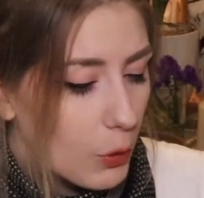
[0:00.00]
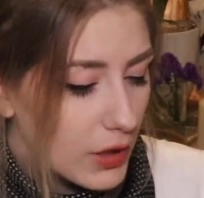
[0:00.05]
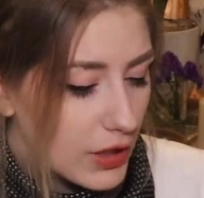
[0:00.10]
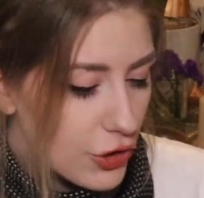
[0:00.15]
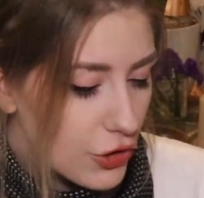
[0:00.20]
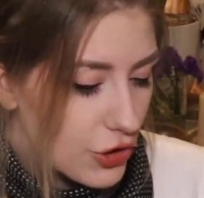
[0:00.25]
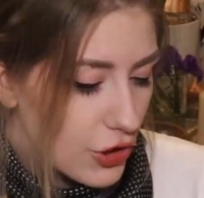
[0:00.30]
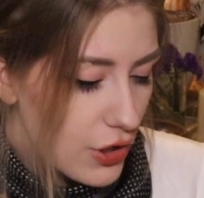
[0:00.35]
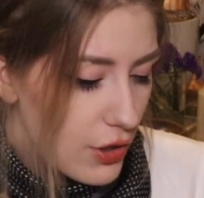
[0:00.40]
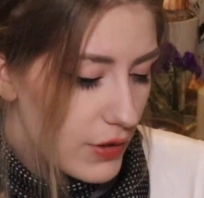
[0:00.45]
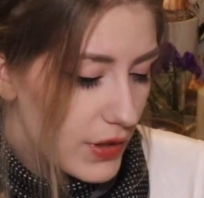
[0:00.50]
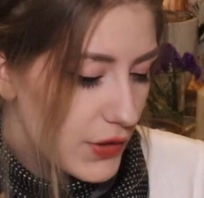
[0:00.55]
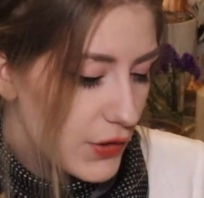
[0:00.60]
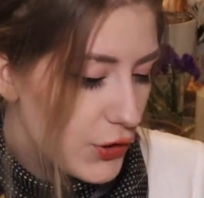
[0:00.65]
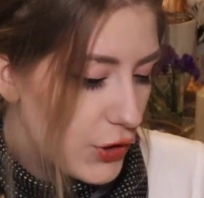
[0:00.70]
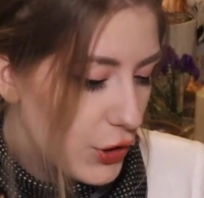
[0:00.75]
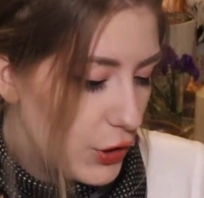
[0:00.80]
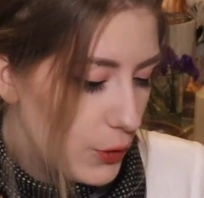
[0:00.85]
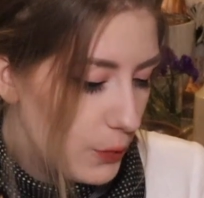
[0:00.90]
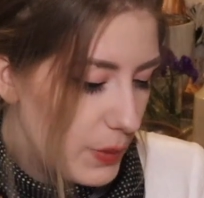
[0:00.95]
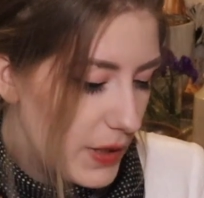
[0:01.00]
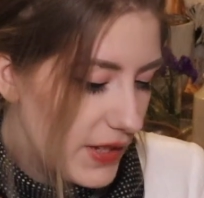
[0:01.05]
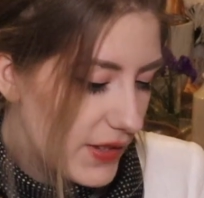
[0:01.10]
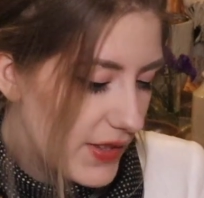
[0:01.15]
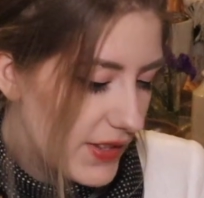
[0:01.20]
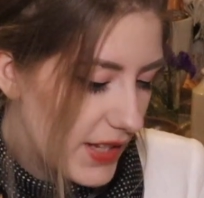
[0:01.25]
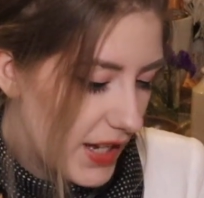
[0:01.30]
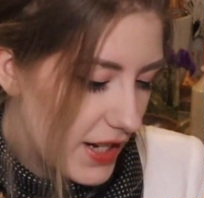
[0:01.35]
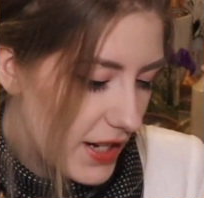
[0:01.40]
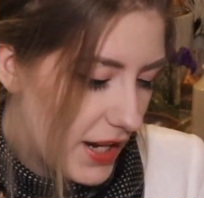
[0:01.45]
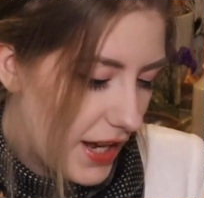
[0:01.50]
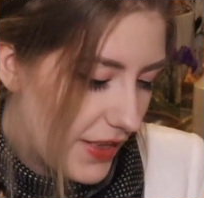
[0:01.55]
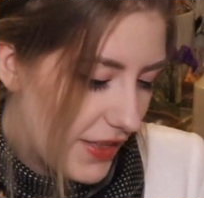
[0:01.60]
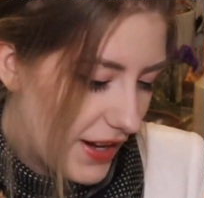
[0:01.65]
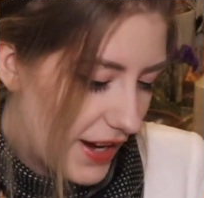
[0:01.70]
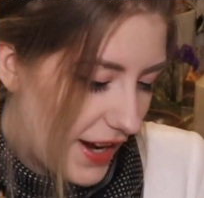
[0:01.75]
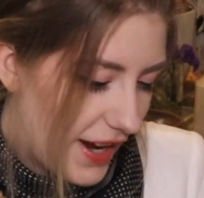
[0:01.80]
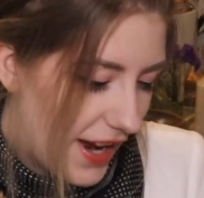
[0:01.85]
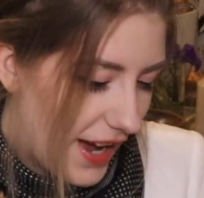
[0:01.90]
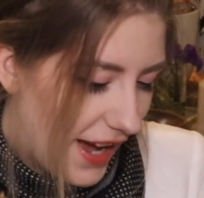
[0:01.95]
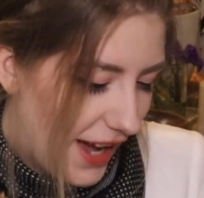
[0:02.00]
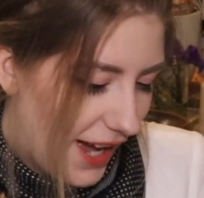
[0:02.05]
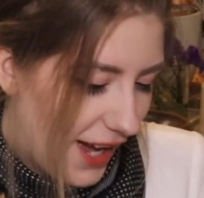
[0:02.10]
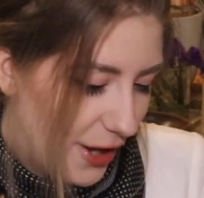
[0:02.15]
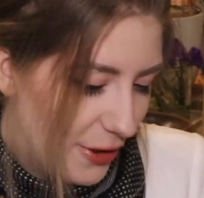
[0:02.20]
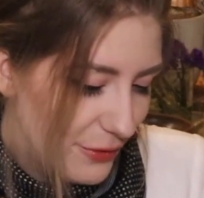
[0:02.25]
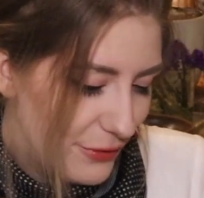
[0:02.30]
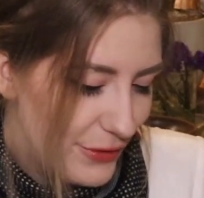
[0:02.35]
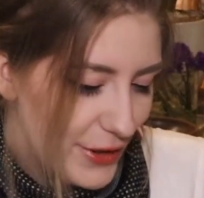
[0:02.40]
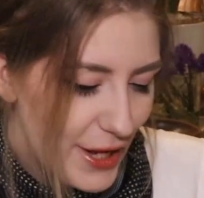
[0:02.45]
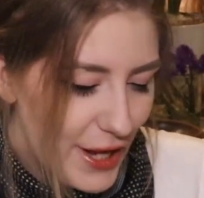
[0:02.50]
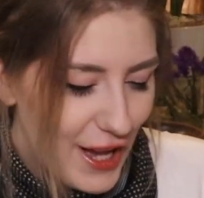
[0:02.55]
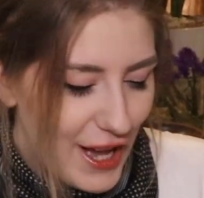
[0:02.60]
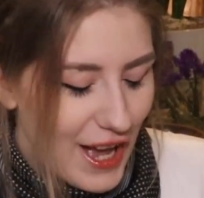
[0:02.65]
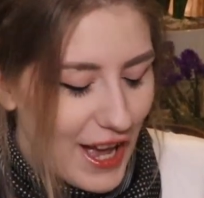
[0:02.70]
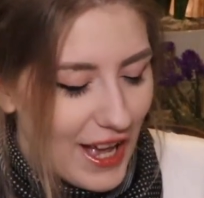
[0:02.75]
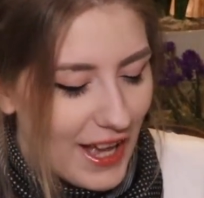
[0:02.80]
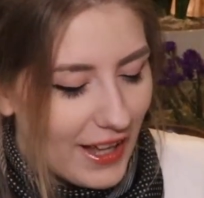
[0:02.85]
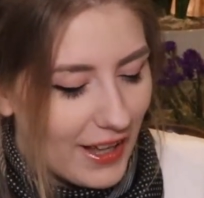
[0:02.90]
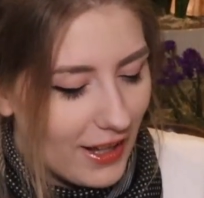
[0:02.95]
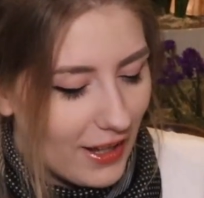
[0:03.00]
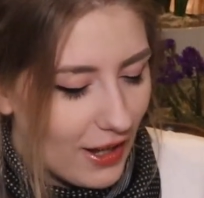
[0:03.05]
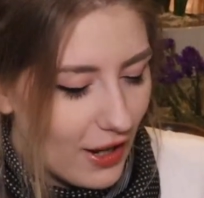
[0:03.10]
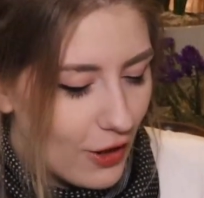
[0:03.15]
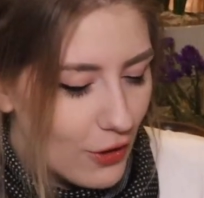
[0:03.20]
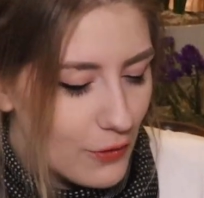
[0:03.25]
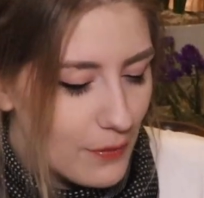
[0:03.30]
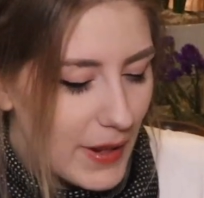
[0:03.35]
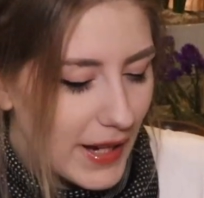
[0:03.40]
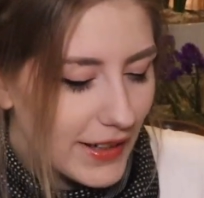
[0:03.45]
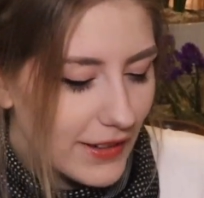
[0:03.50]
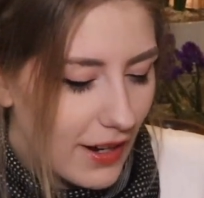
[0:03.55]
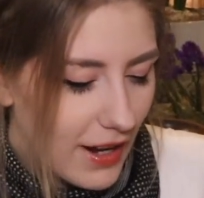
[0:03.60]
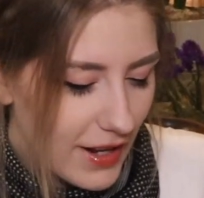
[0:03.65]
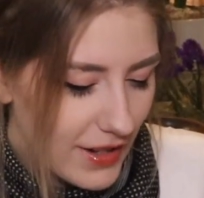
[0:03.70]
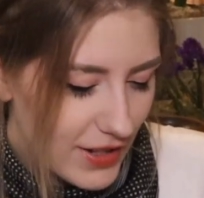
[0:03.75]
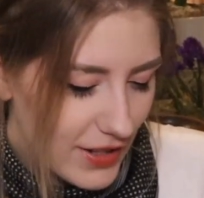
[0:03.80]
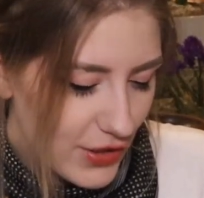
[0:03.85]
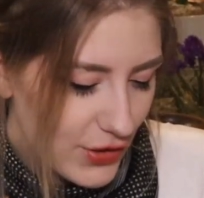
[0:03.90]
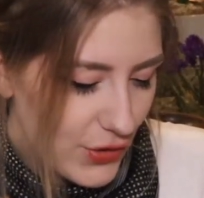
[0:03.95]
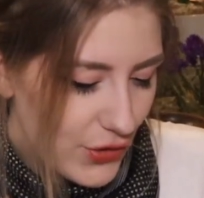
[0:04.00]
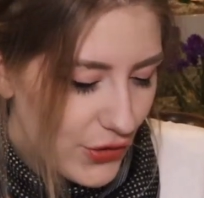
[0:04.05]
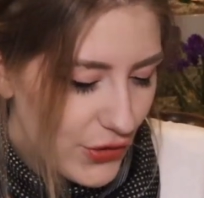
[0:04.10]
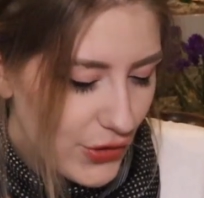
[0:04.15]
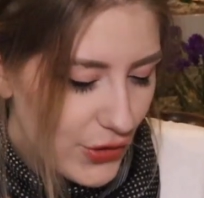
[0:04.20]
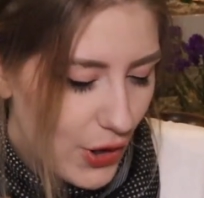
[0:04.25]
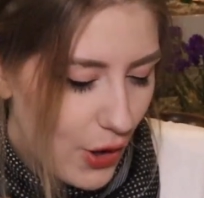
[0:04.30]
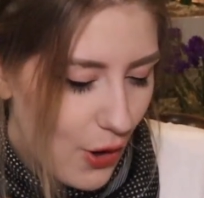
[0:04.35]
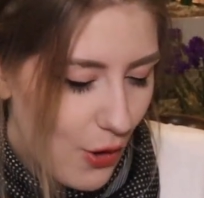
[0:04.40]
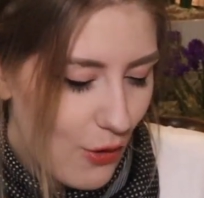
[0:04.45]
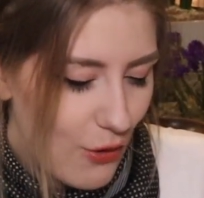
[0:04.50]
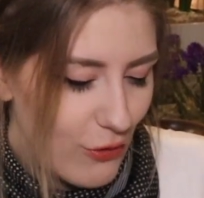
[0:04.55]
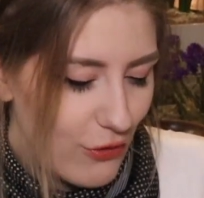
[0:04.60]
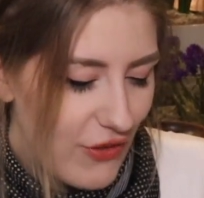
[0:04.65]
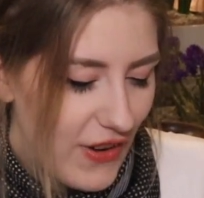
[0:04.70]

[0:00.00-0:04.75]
going to show you this two-piece set that I have. Oh my god, it is so